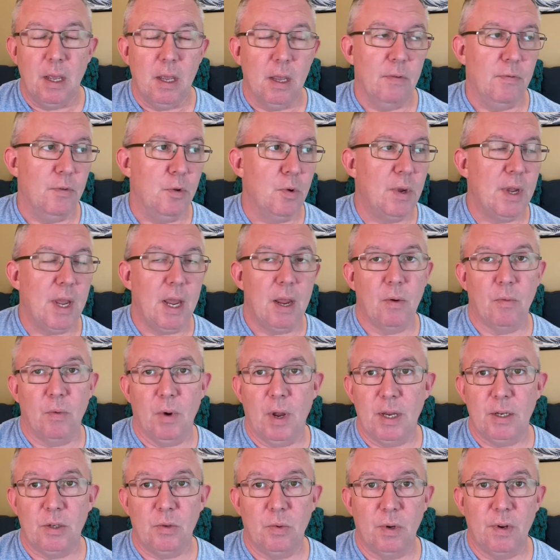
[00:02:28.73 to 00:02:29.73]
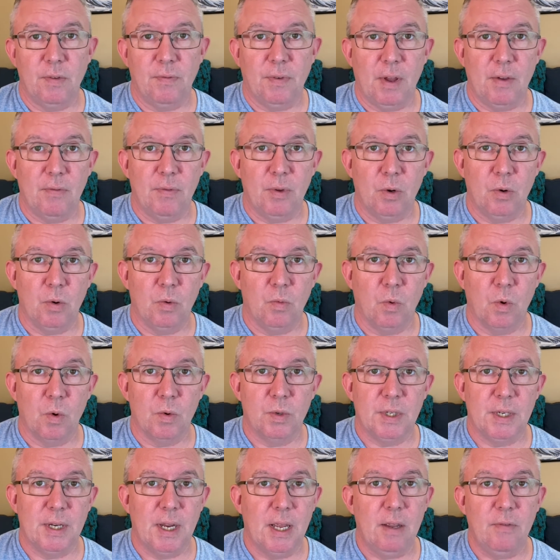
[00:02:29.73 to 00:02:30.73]
If you can't write 2,500
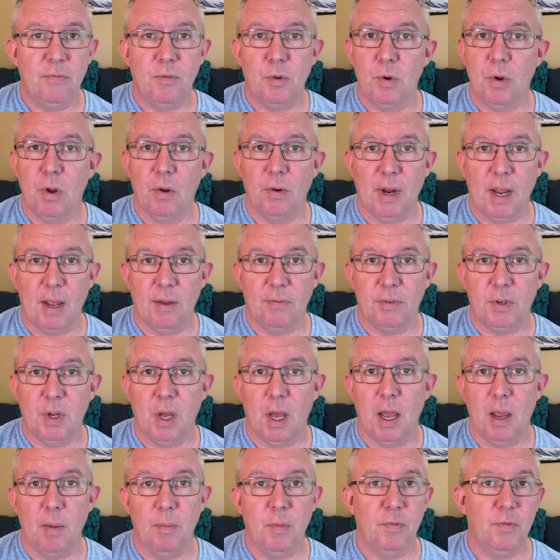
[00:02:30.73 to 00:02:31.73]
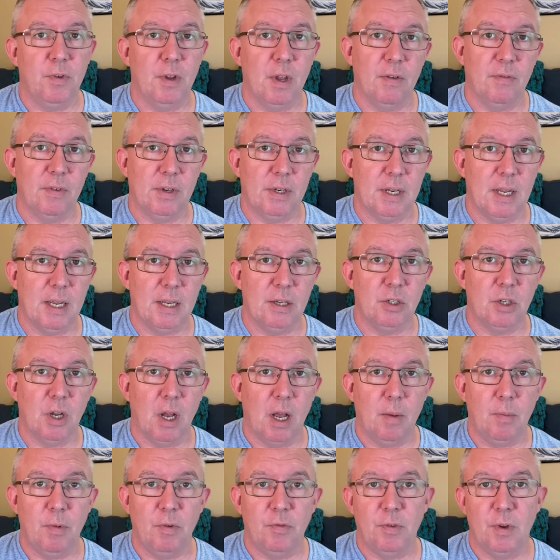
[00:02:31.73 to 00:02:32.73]
words a day, if you don't have time, if you have a day
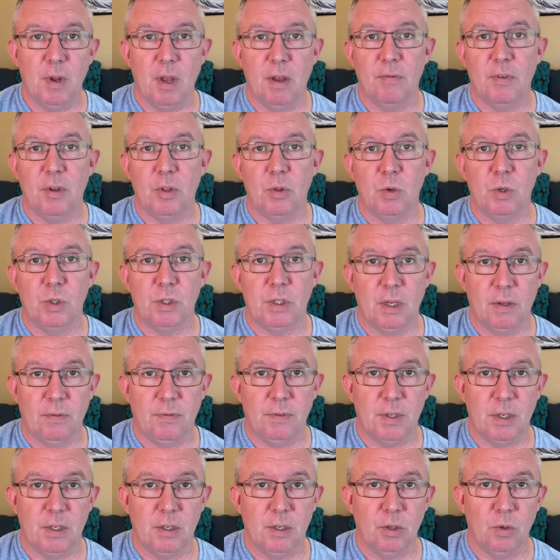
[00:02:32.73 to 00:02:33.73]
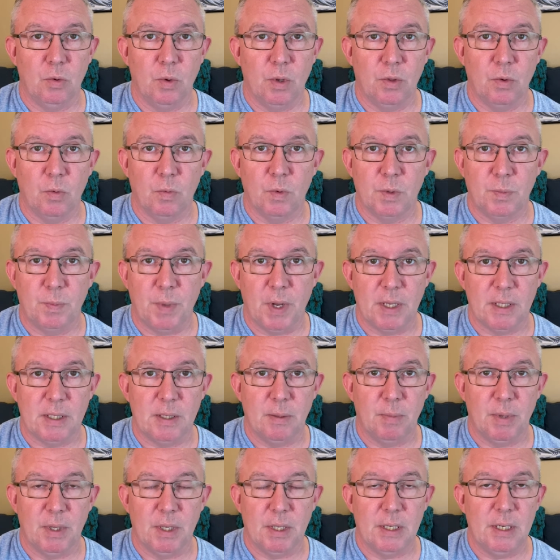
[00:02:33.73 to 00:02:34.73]
job, if you have other stuff to do, other
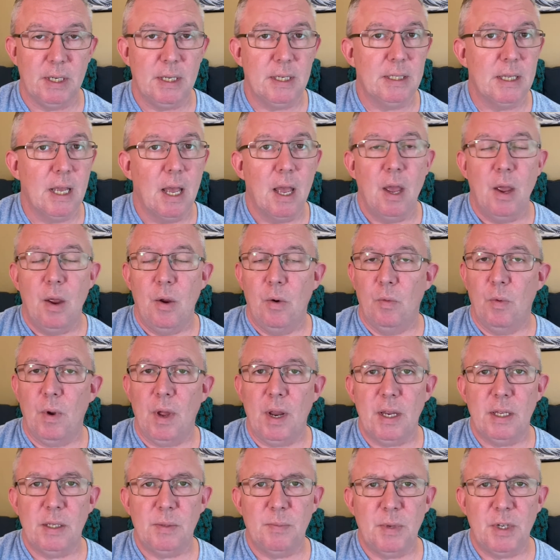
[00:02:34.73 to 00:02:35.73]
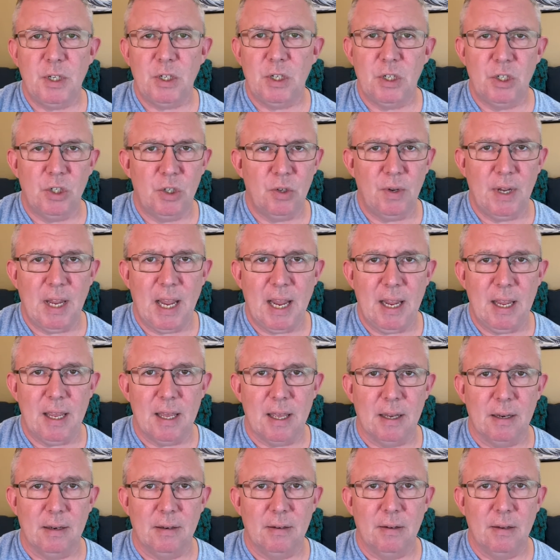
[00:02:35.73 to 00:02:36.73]
responsibilities, write as much as you
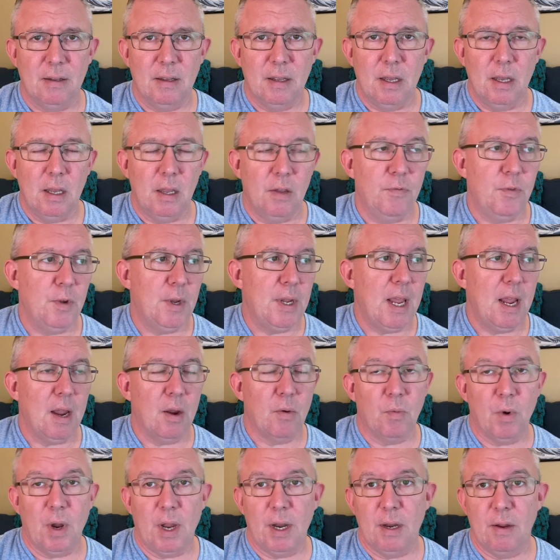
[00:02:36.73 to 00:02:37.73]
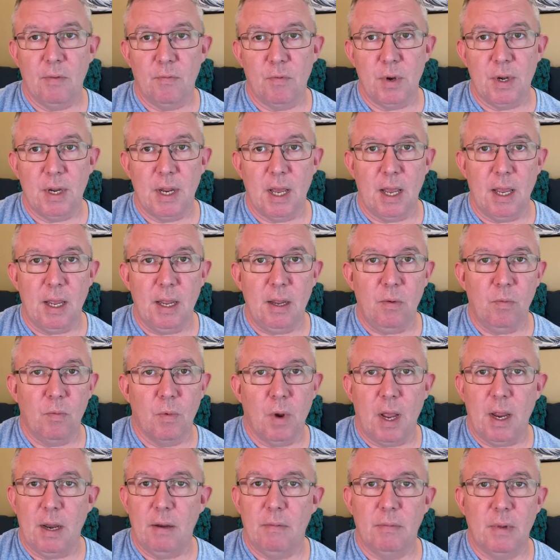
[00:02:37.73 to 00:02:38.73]
can. If you can't write every day,
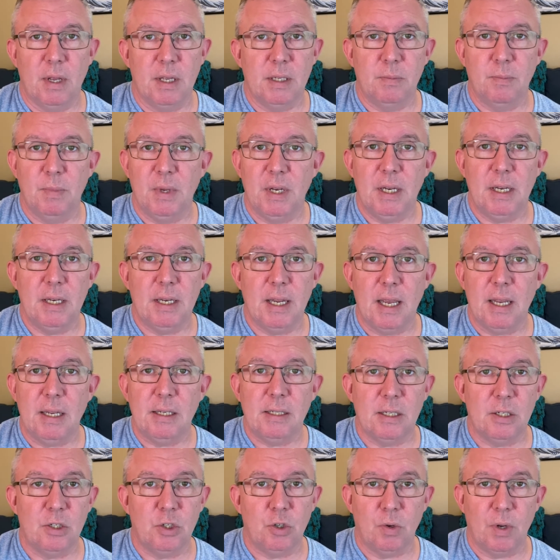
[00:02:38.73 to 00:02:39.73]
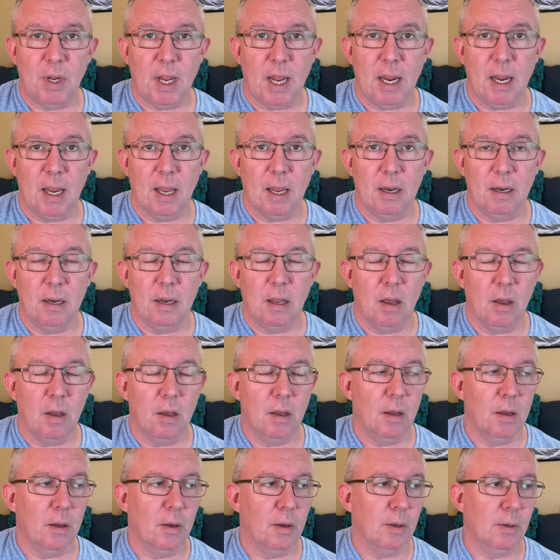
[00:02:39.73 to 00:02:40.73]
write as many days as you can.
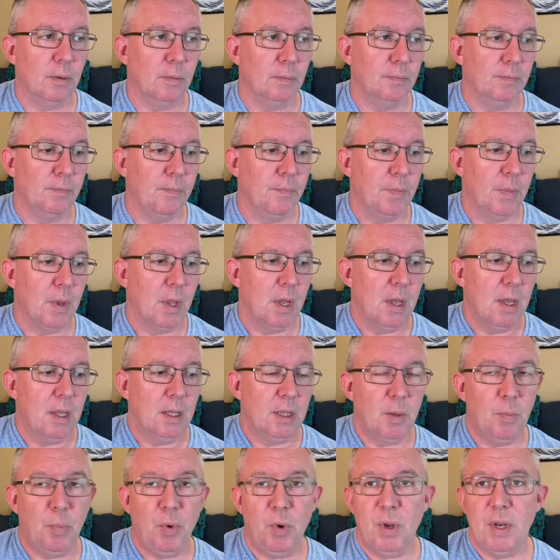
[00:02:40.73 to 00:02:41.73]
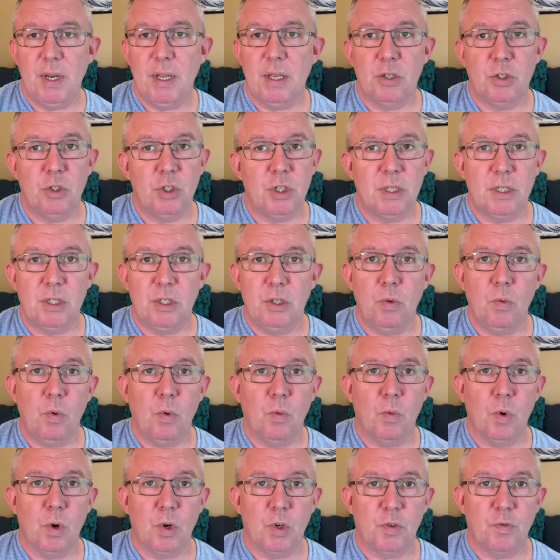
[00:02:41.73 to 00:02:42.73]
The point is, just do
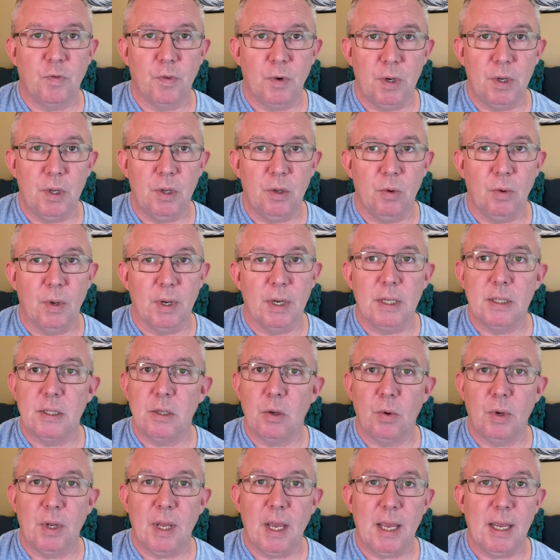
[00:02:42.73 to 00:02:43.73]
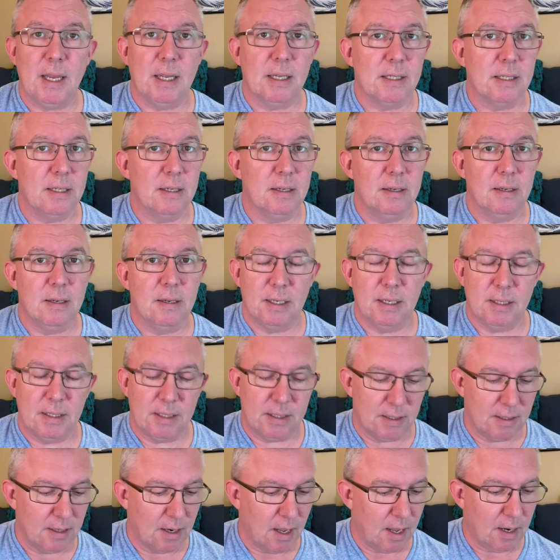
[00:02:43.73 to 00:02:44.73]
what works for you, and it's okay. It's
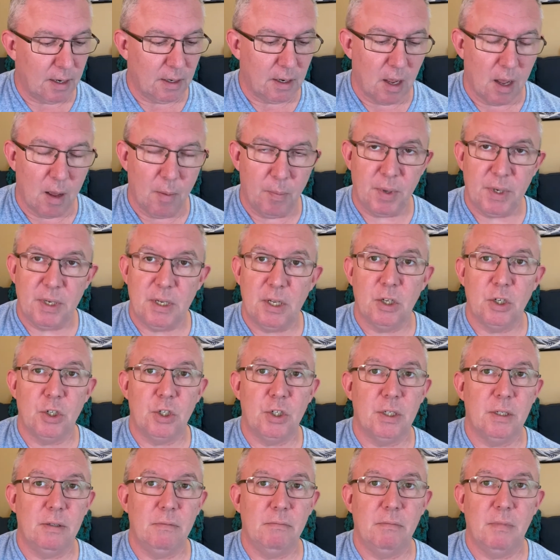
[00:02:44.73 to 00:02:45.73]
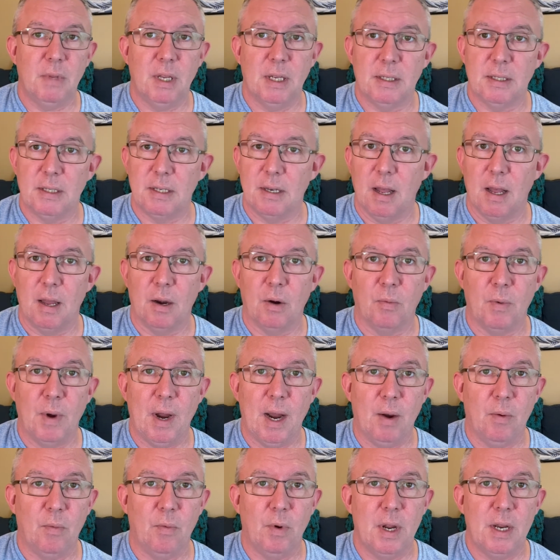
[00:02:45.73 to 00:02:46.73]
not a competition. It's not a
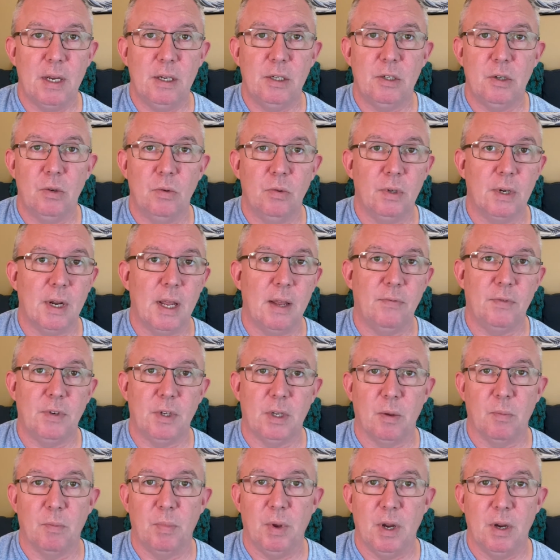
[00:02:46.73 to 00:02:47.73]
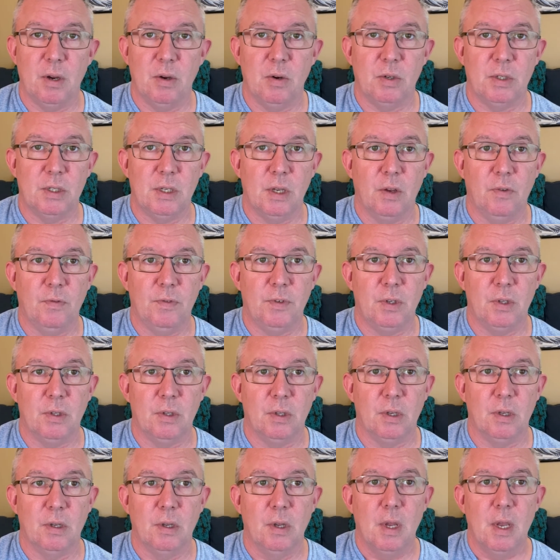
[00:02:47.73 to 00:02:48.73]
rat race. You don't have to compare yourself to
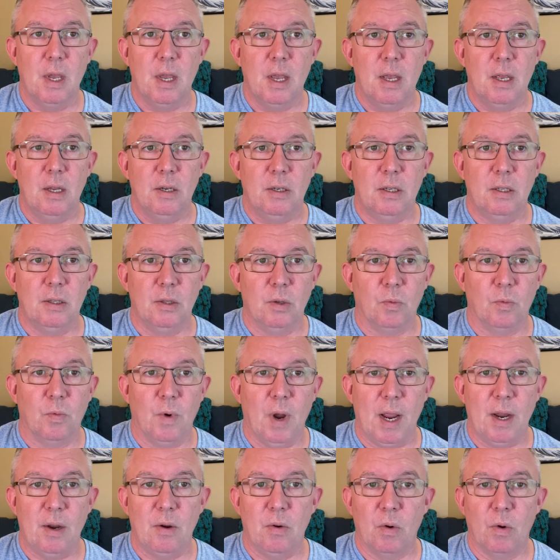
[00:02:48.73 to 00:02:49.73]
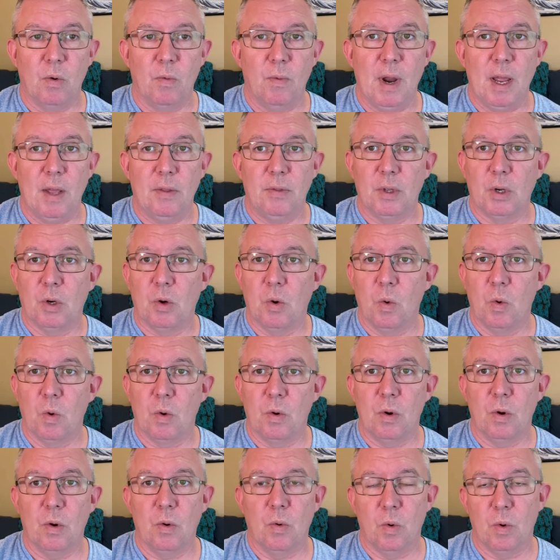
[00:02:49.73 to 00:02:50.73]
the writer around the
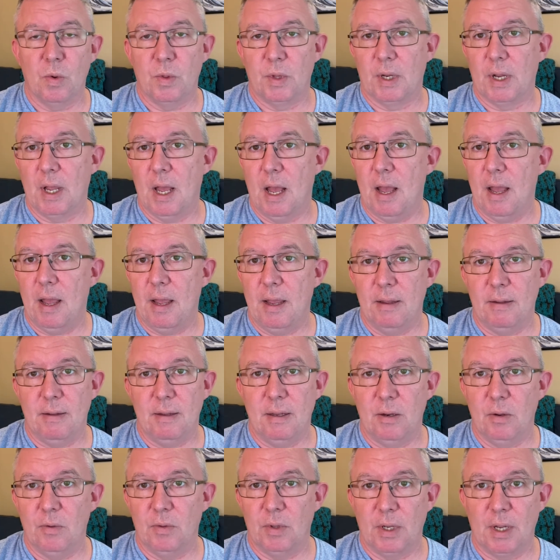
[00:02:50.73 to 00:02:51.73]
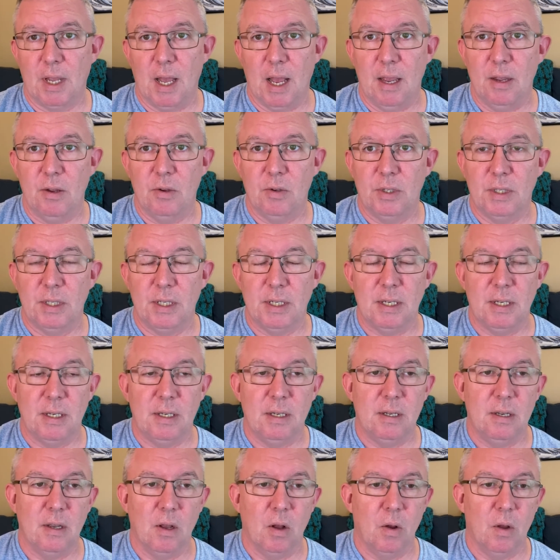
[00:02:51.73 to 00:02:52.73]
corner or the guy you
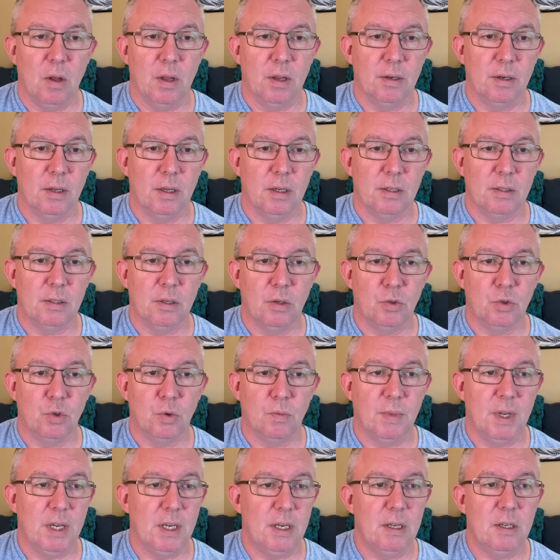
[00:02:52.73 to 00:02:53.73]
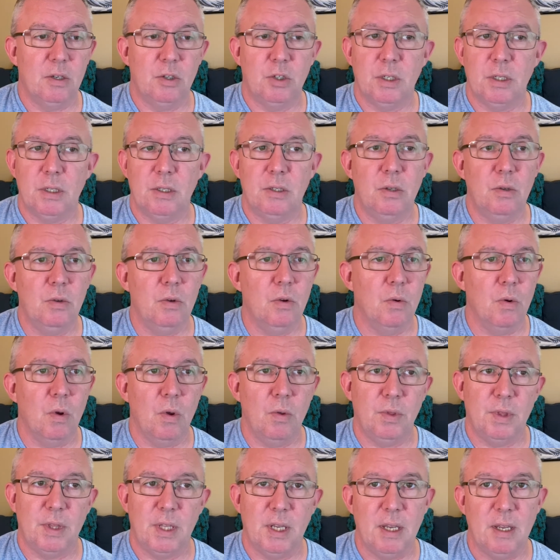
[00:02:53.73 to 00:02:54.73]
see on social media. Just do your
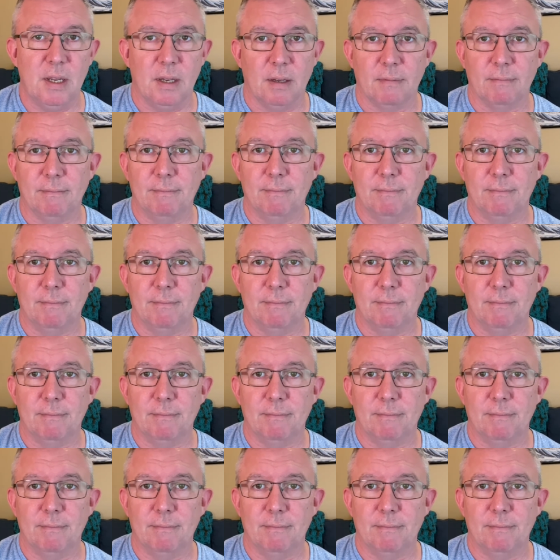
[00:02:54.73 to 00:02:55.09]
own thing.